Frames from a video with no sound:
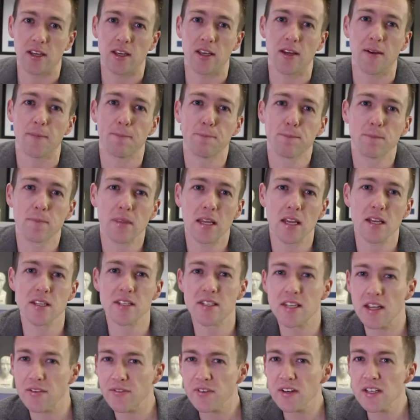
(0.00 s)
here.
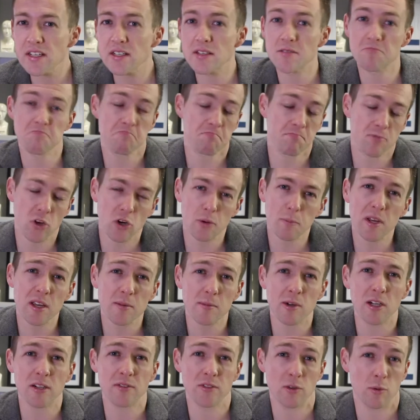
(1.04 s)
Stephanie's got a
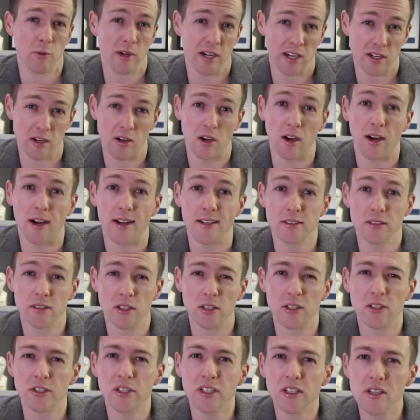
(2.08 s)
BMI of 29,
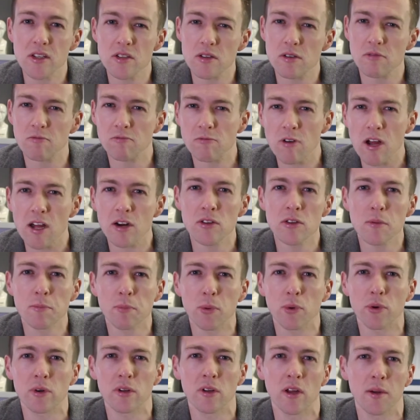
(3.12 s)
so she's right on the
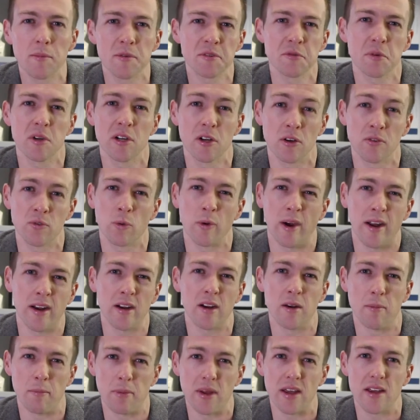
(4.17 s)
borderline between overweight
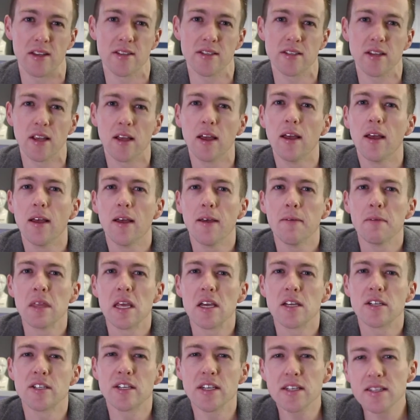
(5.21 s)
and obese.
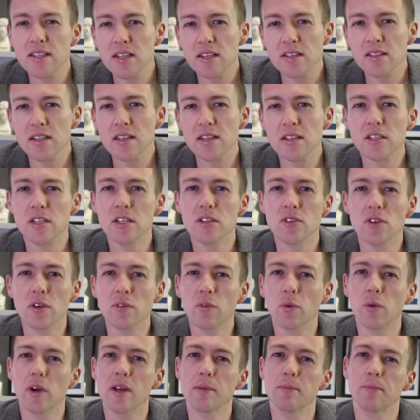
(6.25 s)
She says that she's
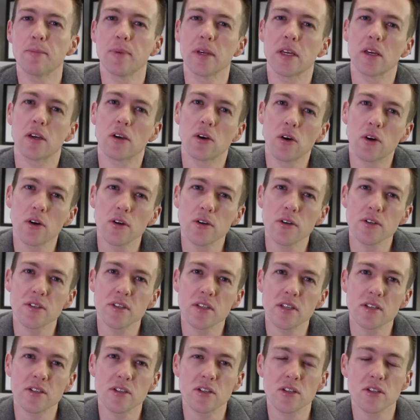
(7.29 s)
overweight because
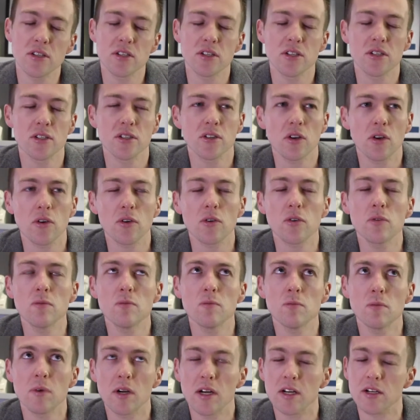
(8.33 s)
there's just so
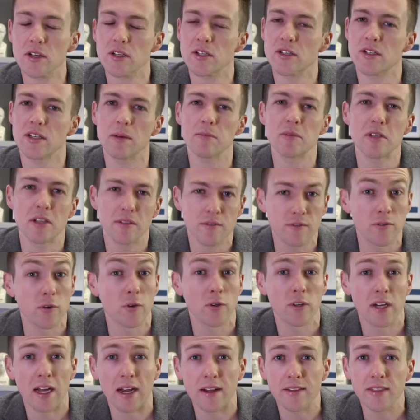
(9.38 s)
much tempting
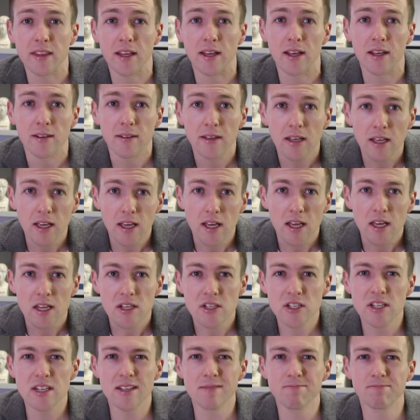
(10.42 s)
food out there.
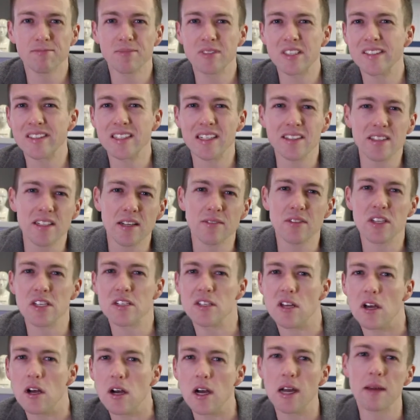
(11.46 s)
She just doesn't have the
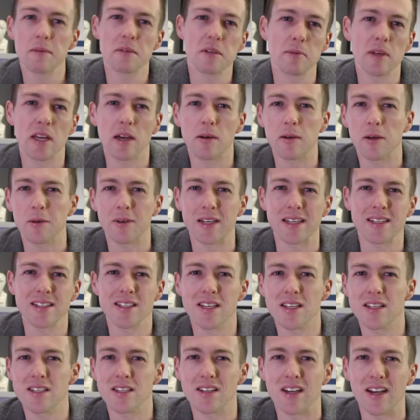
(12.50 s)
time to be able to
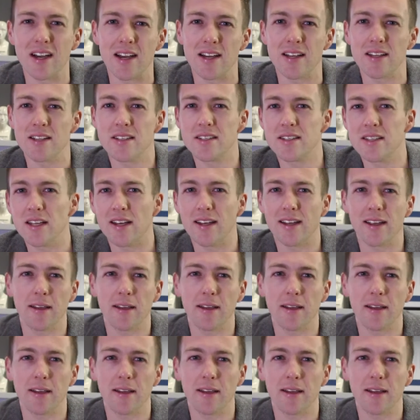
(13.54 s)
exercise.